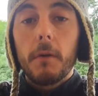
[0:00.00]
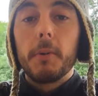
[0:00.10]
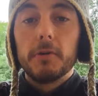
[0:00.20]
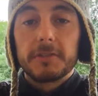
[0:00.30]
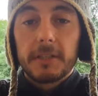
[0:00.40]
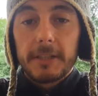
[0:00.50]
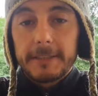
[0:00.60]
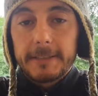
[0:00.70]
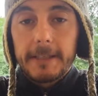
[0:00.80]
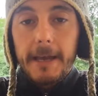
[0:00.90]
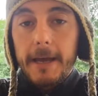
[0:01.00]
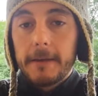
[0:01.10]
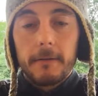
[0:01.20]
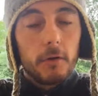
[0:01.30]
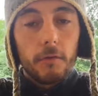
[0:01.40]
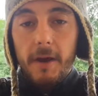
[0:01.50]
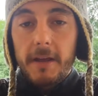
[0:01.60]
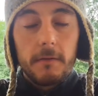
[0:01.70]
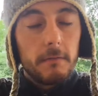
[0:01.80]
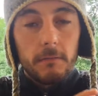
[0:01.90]
I'll post a link to that.
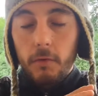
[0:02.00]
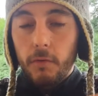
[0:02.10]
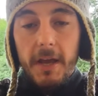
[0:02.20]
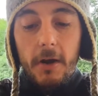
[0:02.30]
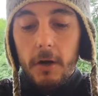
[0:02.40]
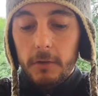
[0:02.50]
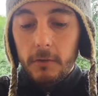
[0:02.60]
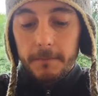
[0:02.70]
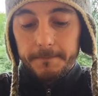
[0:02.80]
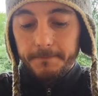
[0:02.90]
Great article.